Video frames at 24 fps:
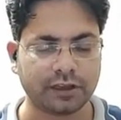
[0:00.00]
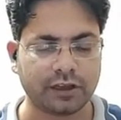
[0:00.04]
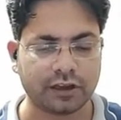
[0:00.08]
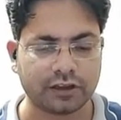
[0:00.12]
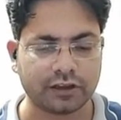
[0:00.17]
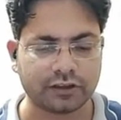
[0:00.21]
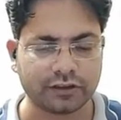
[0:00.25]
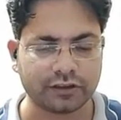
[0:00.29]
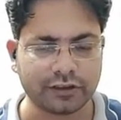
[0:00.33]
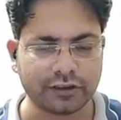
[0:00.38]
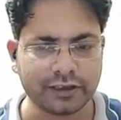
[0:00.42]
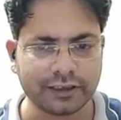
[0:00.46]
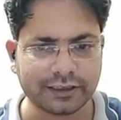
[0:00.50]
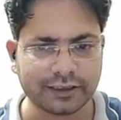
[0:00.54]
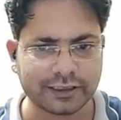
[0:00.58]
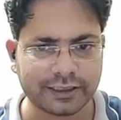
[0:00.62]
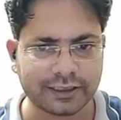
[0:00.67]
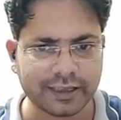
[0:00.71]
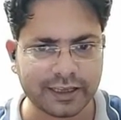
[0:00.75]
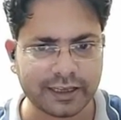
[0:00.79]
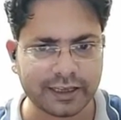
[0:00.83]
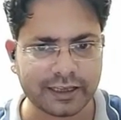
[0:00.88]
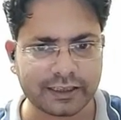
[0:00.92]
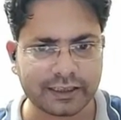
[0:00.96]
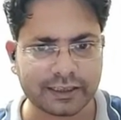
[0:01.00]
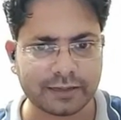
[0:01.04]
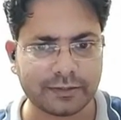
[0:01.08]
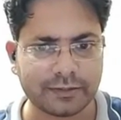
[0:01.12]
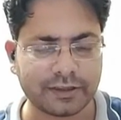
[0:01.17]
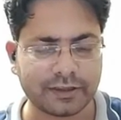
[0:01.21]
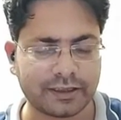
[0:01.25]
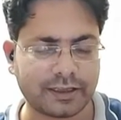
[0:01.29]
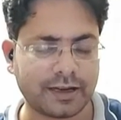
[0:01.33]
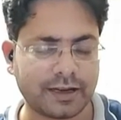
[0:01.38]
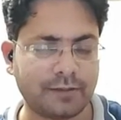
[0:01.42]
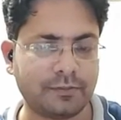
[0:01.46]
So let's see some
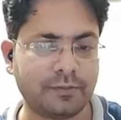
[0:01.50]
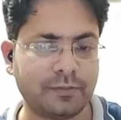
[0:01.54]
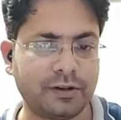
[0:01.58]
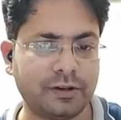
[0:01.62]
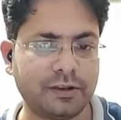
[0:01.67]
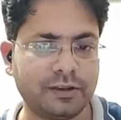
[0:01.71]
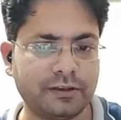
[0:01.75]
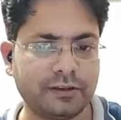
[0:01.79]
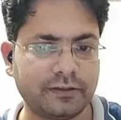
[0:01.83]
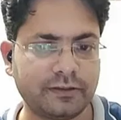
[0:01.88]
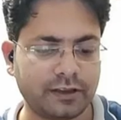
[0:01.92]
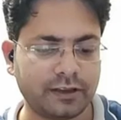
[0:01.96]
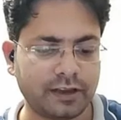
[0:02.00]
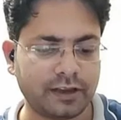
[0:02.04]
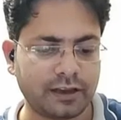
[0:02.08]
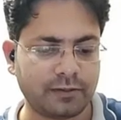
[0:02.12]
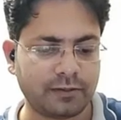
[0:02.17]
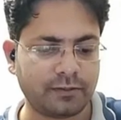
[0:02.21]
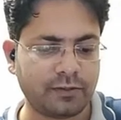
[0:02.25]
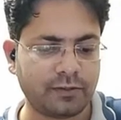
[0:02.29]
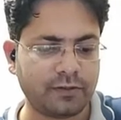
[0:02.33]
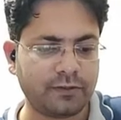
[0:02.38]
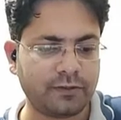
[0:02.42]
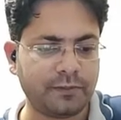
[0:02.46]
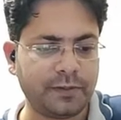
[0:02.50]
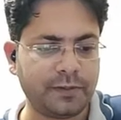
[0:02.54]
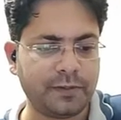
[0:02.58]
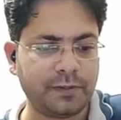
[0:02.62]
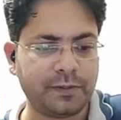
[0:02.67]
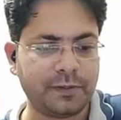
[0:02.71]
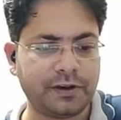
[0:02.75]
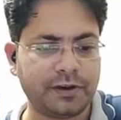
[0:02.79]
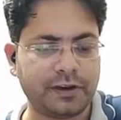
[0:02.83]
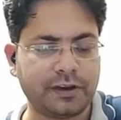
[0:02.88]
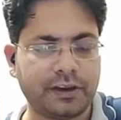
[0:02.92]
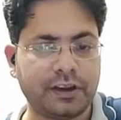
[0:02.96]
examples with the help of
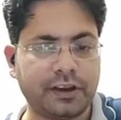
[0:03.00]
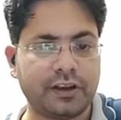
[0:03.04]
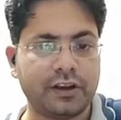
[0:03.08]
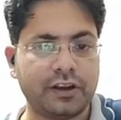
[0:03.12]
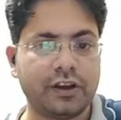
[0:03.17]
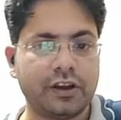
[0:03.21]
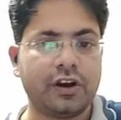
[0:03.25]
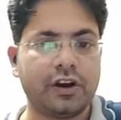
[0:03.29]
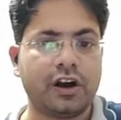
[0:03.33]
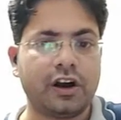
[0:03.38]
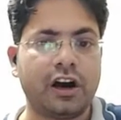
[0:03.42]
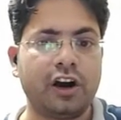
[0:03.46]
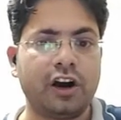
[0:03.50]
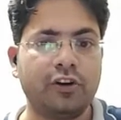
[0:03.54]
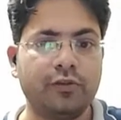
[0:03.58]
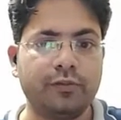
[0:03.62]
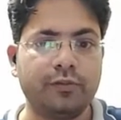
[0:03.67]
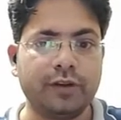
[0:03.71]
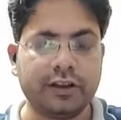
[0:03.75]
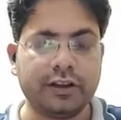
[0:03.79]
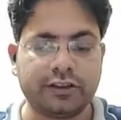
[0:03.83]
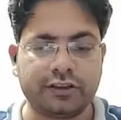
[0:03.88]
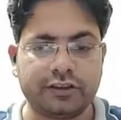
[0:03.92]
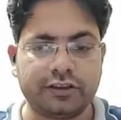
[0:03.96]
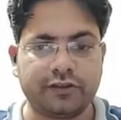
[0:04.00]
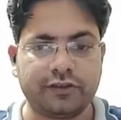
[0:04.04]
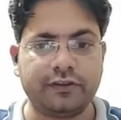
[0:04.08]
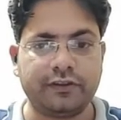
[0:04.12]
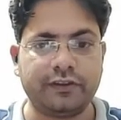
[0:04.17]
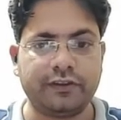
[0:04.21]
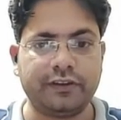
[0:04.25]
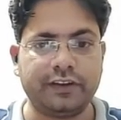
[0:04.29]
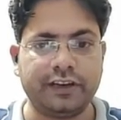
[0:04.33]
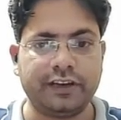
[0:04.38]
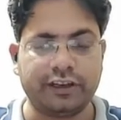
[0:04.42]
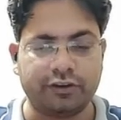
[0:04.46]
PPT, how much
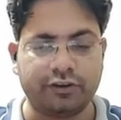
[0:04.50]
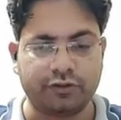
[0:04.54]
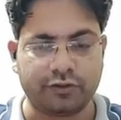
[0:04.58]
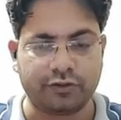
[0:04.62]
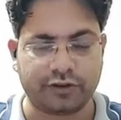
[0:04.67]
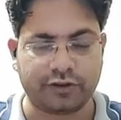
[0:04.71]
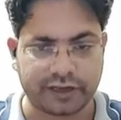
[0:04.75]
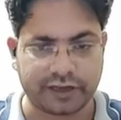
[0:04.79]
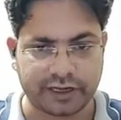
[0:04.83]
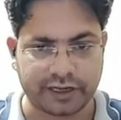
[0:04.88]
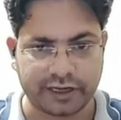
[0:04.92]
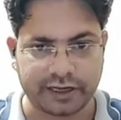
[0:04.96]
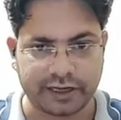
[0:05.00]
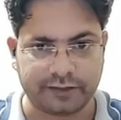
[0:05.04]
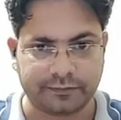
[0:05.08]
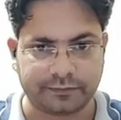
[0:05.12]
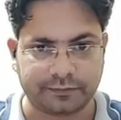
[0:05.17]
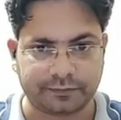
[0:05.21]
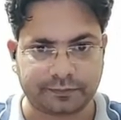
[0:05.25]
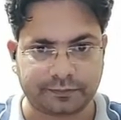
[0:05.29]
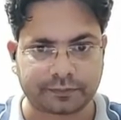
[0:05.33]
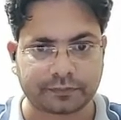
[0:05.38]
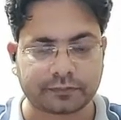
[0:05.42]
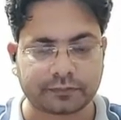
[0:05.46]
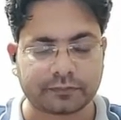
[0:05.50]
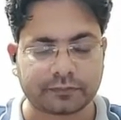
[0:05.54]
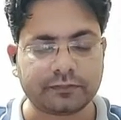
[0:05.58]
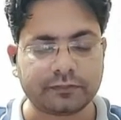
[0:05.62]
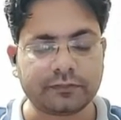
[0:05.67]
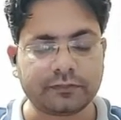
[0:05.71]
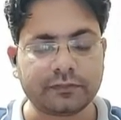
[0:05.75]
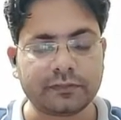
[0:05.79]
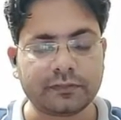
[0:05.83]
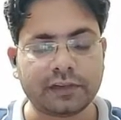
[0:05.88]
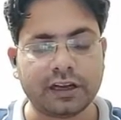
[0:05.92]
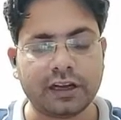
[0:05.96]
we need to train
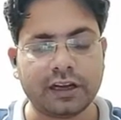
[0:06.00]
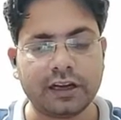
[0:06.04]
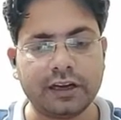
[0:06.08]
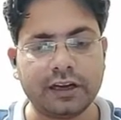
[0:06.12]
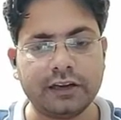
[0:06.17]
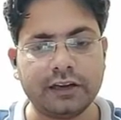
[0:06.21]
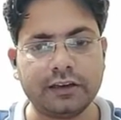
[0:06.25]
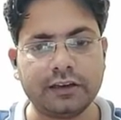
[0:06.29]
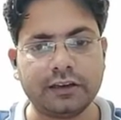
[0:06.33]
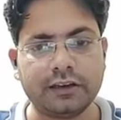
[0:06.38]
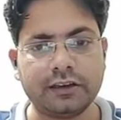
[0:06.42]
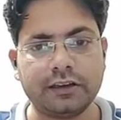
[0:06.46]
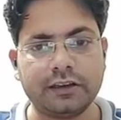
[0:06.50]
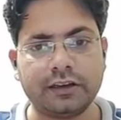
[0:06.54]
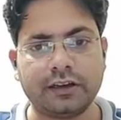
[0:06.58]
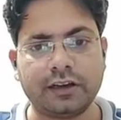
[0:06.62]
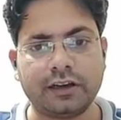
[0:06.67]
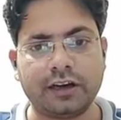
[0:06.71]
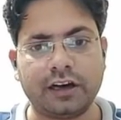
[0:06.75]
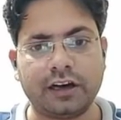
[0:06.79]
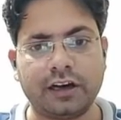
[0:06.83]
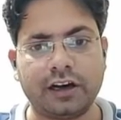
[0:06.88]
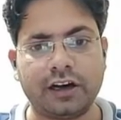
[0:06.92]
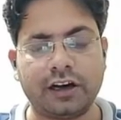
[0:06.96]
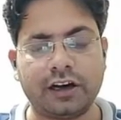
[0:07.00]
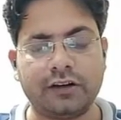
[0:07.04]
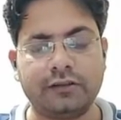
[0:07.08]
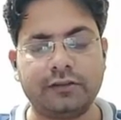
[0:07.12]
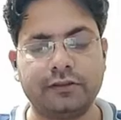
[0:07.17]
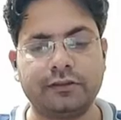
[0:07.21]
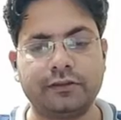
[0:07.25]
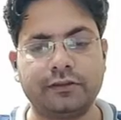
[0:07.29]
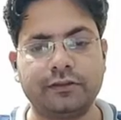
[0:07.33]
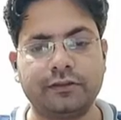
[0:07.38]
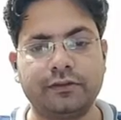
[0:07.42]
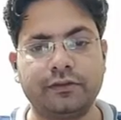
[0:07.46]
and
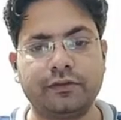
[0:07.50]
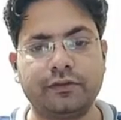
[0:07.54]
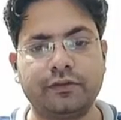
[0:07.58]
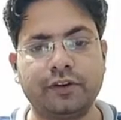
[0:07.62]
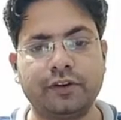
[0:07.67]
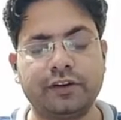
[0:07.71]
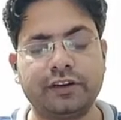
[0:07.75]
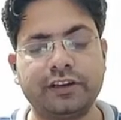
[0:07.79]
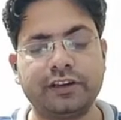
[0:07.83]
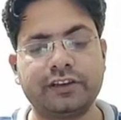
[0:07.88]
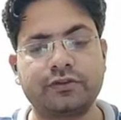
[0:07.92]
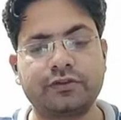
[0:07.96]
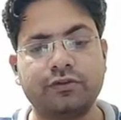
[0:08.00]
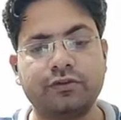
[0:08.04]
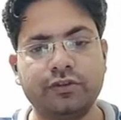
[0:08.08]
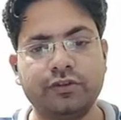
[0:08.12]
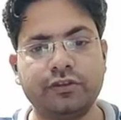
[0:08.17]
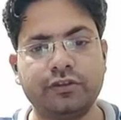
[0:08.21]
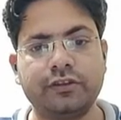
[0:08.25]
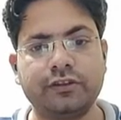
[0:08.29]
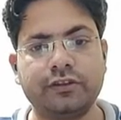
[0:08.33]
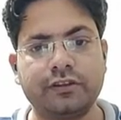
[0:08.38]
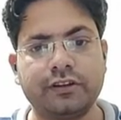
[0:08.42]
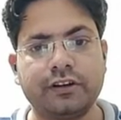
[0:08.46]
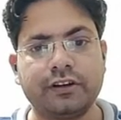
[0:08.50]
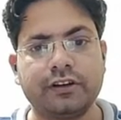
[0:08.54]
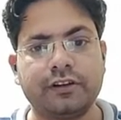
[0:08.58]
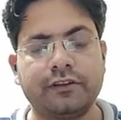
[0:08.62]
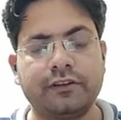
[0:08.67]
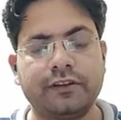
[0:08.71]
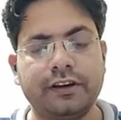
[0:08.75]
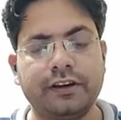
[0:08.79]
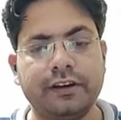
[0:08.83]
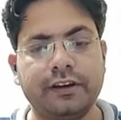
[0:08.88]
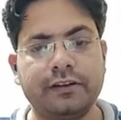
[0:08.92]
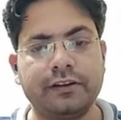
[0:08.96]
what is good
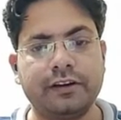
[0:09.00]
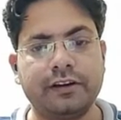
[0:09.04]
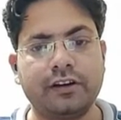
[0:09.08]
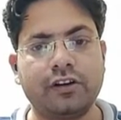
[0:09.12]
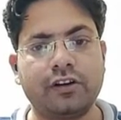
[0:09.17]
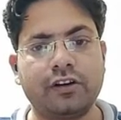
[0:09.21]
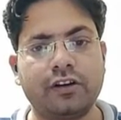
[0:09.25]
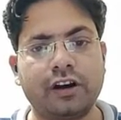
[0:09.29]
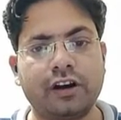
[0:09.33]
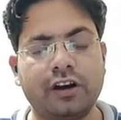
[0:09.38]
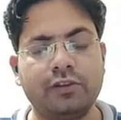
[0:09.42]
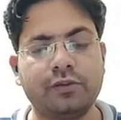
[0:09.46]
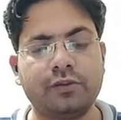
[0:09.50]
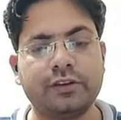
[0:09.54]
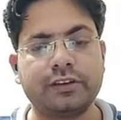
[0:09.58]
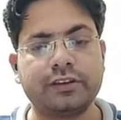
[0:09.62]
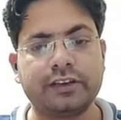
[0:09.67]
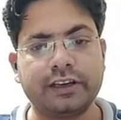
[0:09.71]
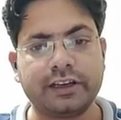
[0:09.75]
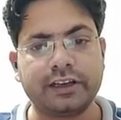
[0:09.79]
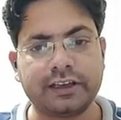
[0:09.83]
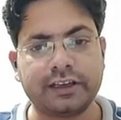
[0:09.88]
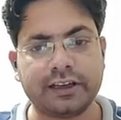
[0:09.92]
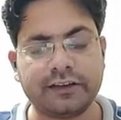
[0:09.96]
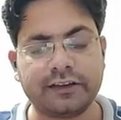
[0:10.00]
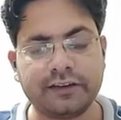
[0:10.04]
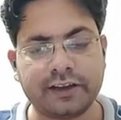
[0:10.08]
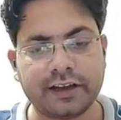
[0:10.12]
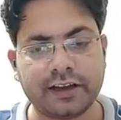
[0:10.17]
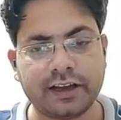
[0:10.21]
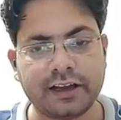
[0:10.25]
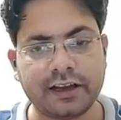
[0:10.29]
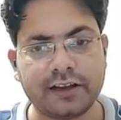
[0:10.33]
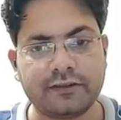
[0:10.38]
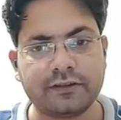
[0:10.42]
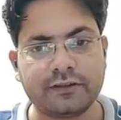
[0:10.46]
whenever, or how much data we
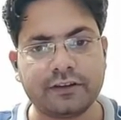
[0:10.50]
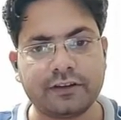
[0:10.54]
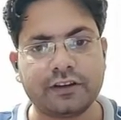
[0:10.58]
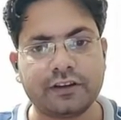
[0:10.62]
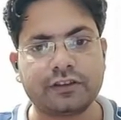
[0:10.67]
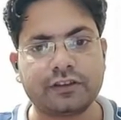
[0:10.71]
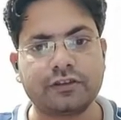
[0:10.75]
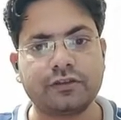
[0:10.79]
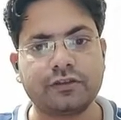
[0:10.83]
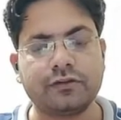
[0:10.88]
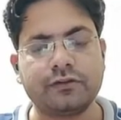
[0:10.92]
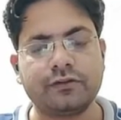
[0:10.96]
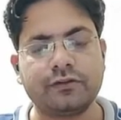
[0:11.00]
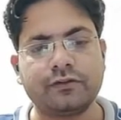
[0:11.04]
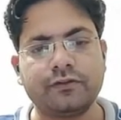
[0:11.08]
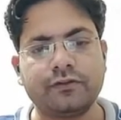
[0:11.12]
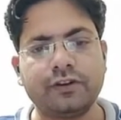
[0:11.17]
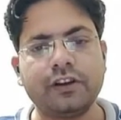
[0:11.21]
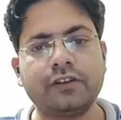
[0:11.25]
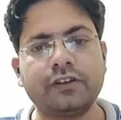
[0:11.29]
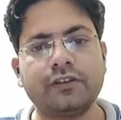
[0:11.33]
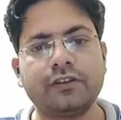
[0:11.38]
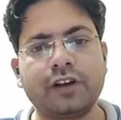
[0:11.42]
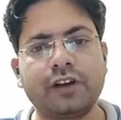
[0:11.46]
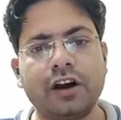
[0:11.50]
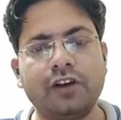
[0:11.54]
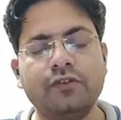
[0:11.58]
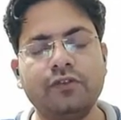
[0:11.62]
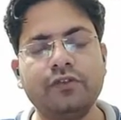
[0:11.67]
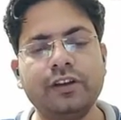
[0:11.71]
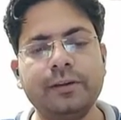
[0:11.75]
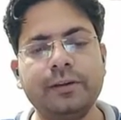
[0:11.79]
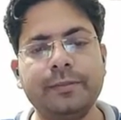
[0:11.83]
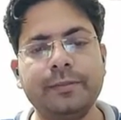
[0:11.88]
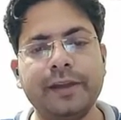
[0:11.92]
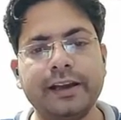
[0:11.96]
have. So how
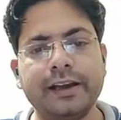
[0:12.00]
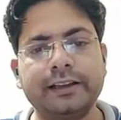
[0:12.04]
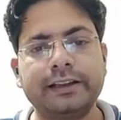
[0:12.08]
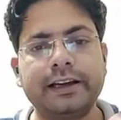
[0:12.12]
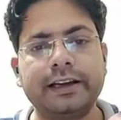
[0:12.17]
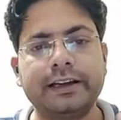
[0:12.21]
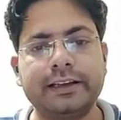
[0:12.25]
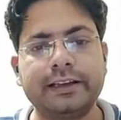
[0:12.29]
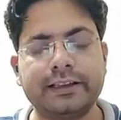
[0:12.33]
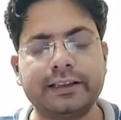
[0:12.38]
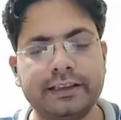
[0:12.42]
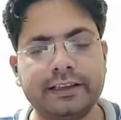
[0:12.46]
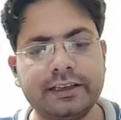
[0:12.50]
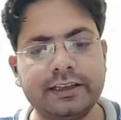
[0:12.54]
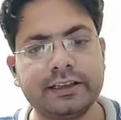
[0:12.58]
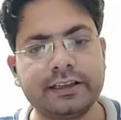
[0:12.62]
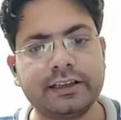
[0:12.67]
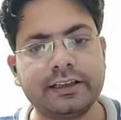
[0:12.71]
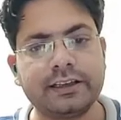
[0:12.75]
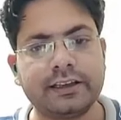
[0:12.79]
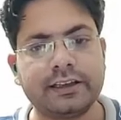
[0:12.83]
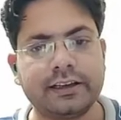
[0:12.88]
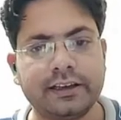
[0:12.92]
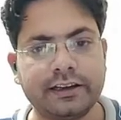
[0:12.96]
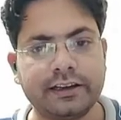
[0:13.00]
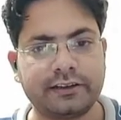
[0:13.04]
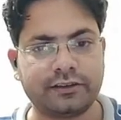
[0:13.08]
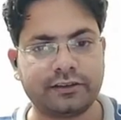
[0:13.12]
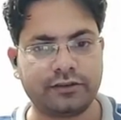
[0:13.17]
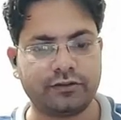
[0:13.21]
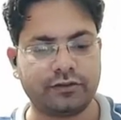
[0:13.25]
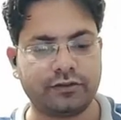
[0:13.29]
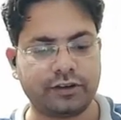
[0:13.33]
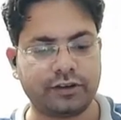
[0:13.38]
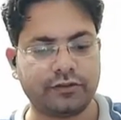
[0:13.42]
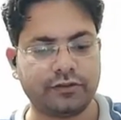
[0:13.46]
we'll make that decision, let's
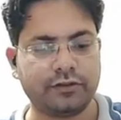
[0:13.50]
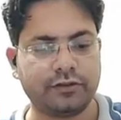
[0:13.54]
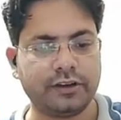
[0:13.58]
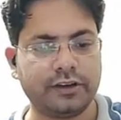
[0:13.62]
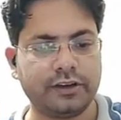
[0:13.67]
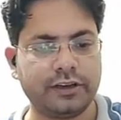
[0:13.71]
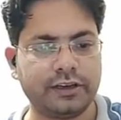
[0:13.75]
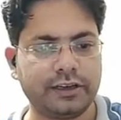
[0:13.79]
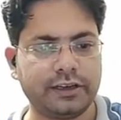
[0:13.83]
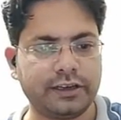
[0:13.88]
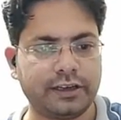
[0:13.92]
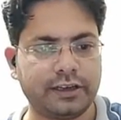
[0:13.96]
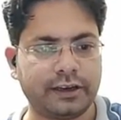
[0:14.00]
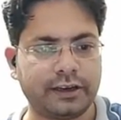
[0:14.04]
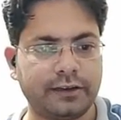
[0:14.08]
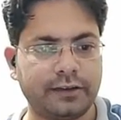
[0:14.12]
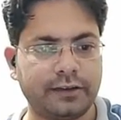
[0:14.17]
look into the detail.